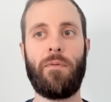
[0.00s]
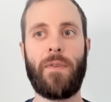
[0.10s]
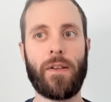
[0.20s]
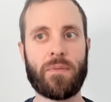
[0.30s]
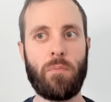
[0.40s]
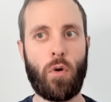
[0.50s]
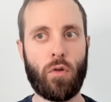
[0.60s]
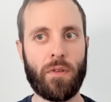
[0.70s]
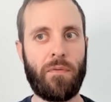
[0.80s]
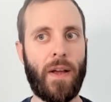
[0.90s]
Feels
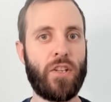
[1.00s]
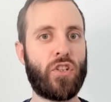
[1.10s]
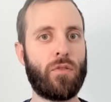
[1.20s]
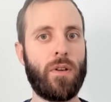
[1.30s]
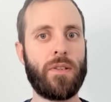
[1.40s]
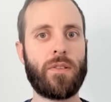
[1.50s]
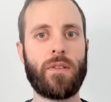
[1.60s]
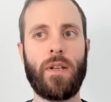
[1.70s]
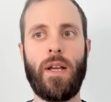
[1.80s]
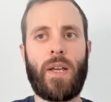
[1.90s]
more adventurous
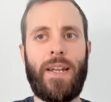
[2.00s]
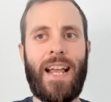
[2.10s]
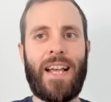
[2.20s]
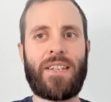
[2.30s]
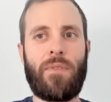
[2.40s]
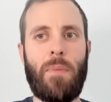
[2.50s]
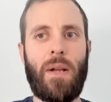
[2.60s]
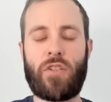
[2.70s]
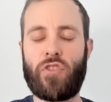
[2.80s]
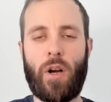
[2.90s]
and less of a
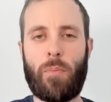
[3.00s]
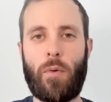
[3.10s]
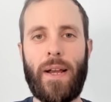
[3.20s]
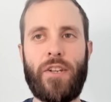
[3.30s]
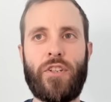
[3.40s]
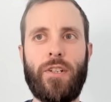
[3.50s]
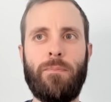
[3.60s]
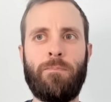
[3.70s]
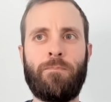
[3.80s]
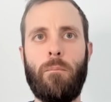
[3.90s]
military
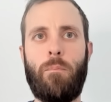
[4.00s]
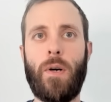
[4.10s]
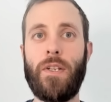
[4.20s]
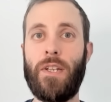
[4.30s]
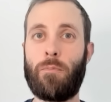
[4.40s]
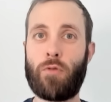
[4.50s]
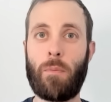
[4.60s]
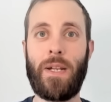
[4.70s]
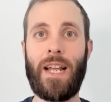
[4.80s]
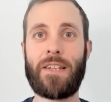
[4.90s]
operation, but you're
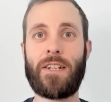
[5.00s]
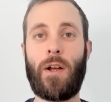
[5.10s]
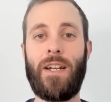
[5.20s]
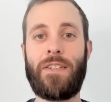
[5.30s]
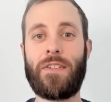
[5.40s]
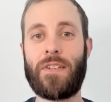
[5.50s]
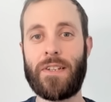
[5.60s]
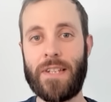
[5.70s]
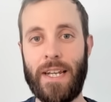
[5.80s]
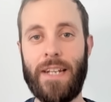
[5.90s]
probably less likely to
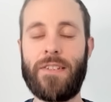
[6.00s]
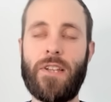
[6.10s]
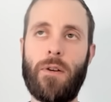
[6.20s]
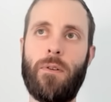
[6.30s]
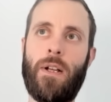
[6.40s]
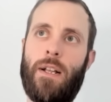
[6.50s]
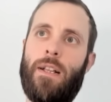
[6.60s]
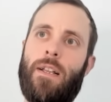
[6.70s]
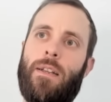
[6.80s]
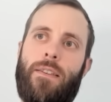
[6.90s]
succeed. So
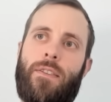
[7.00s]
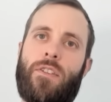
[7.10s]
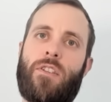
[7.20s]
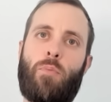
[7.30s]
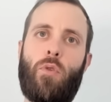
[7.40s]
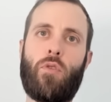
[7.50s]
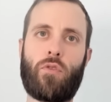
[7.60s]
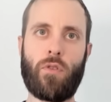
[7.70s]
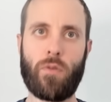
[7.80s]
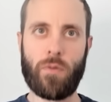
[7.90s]
the support
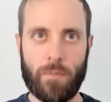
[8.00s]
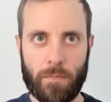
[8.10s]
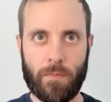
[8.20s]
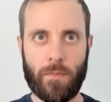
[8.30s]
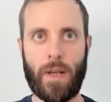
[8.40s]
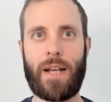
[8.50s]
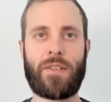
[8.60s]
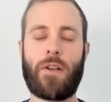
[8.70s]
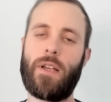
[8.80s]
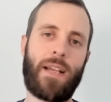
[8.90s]
crew, as
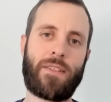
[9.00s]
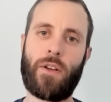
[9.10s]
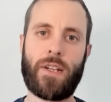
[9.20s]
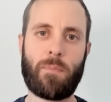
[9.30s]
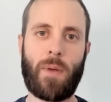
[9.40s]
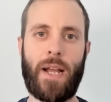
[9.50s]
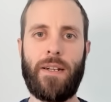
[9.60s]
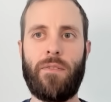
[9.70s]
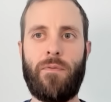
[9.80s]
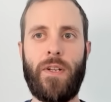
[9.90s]
I explained
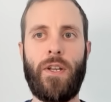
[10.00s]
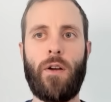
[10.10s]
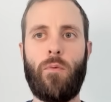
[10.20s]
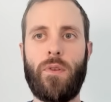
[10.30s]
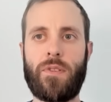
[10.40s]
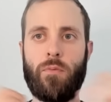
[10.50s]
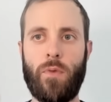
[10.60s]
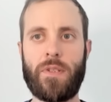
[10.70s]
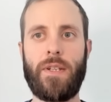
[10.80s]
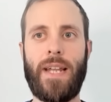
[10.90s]
in the video, was
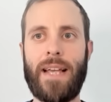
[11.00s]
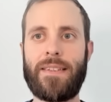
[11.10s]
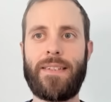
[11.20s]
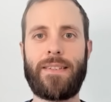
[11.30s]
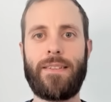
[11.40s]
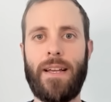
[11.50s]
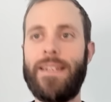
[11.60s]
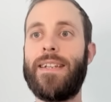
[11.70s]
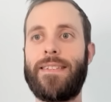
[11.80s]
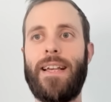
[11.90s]
a
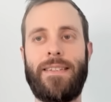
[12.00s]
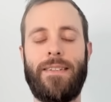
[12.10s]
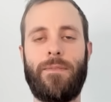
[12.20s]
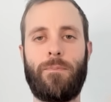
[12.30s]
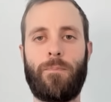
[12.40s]
necessity.